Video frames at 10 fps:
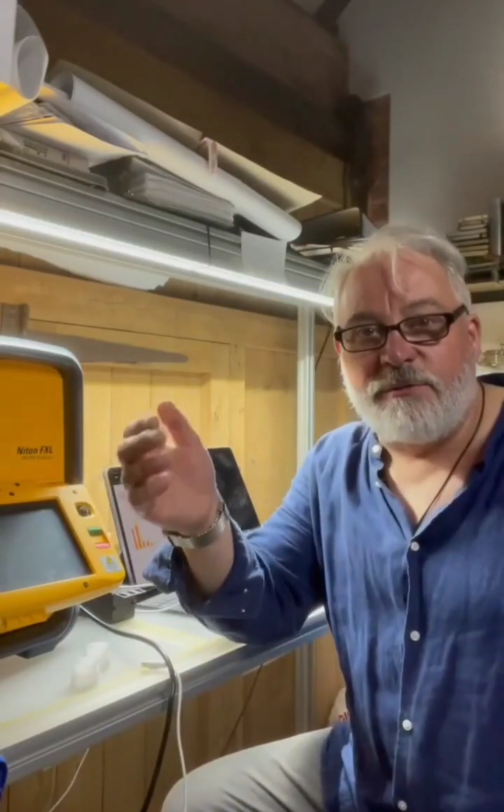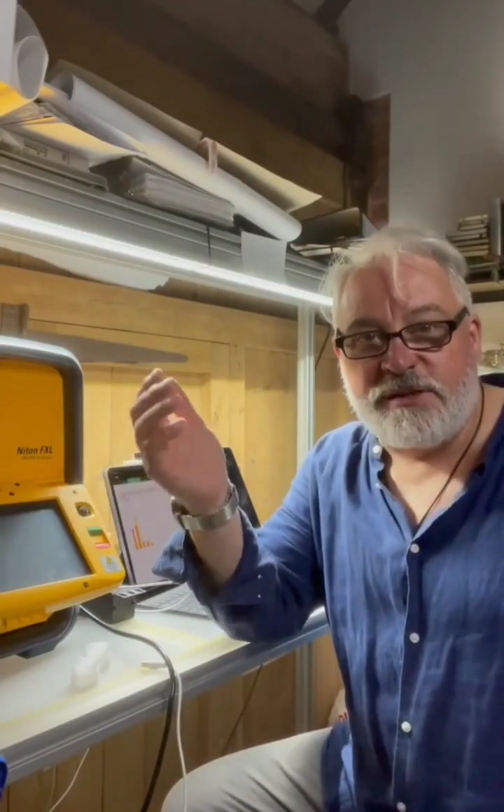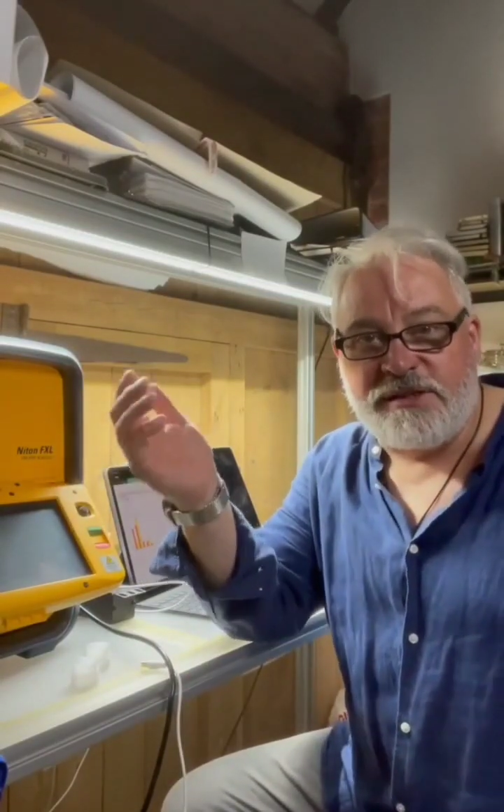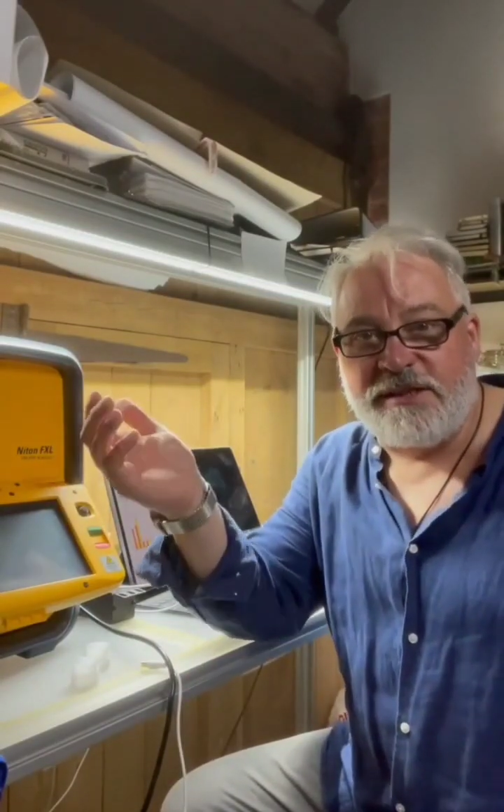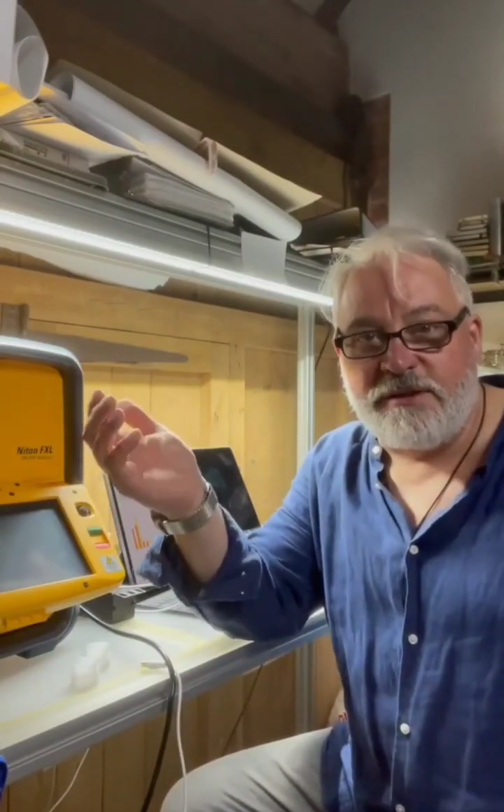
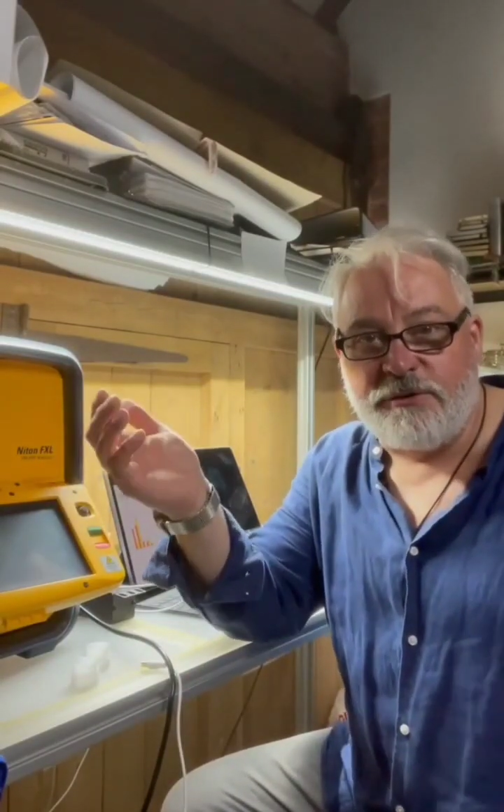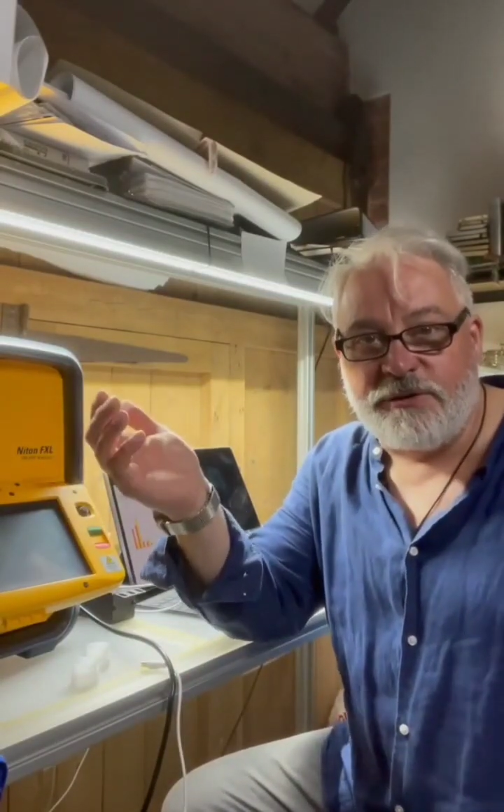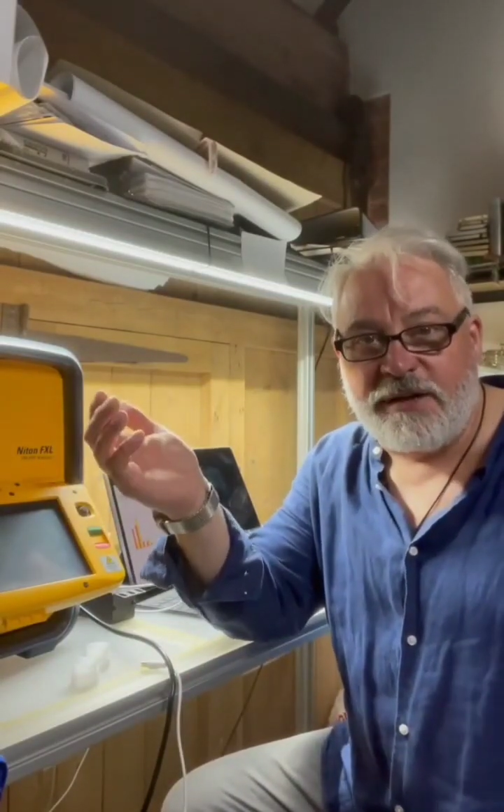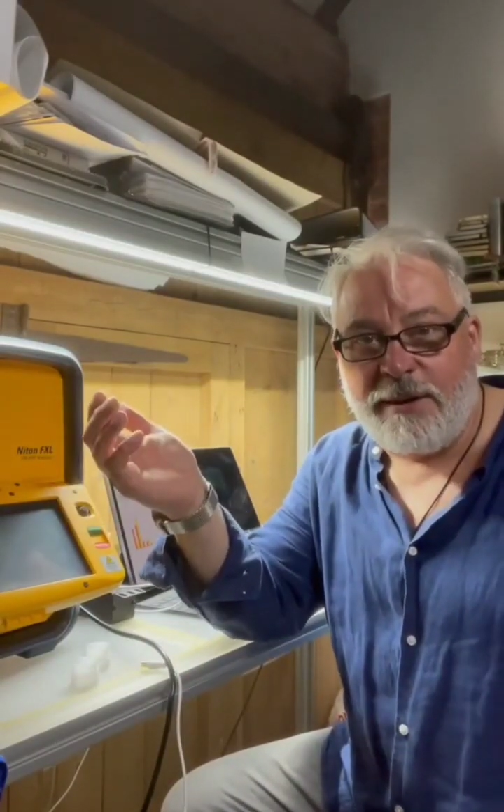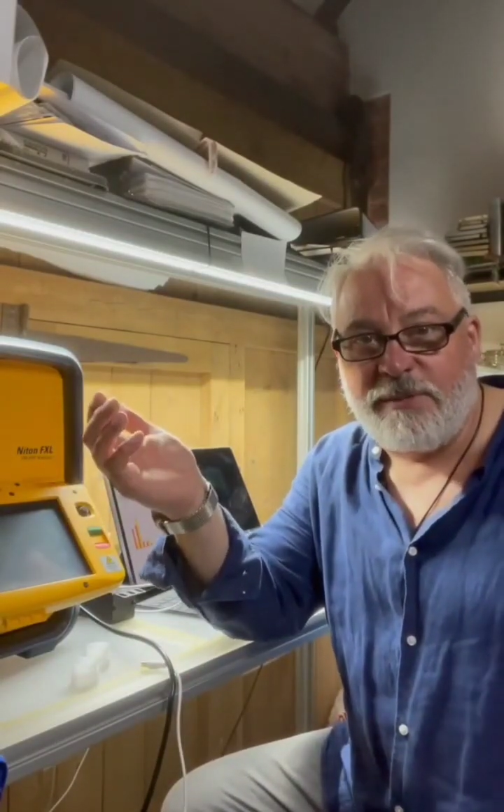which is in the
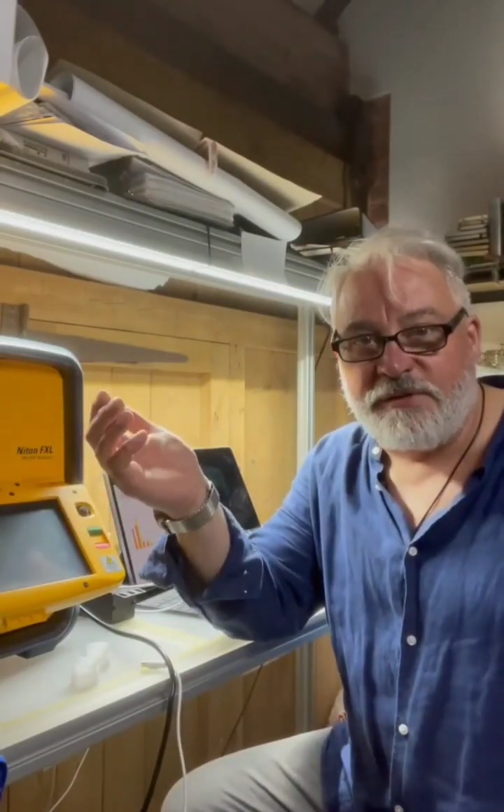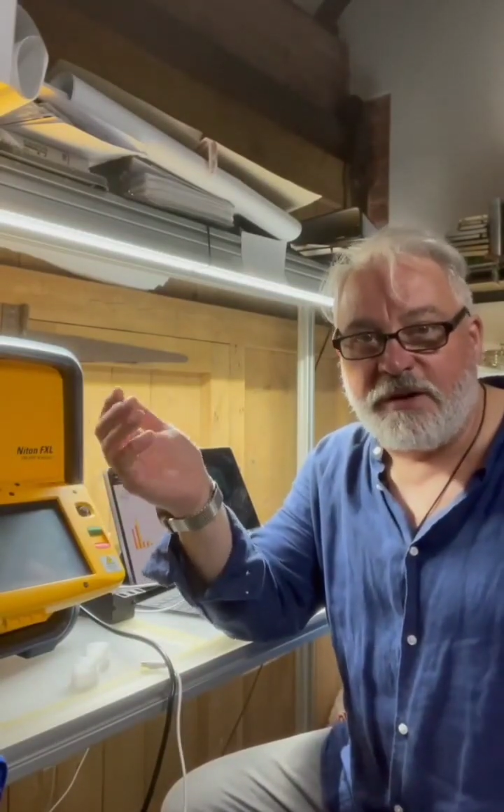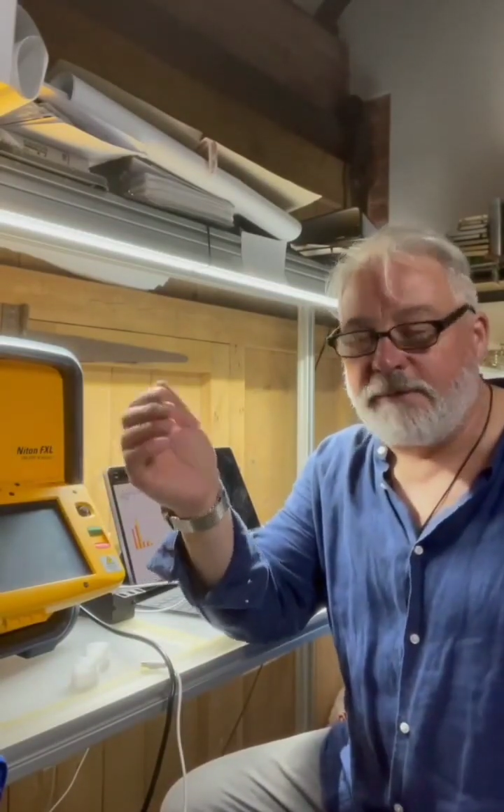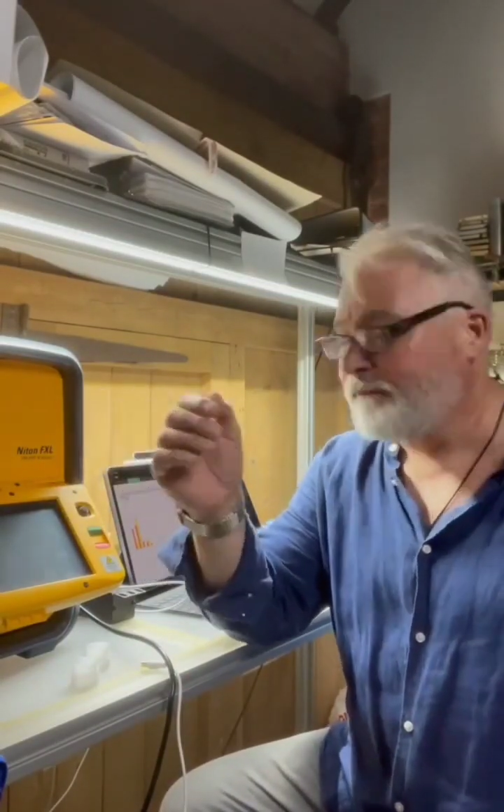Northern Hemisphere.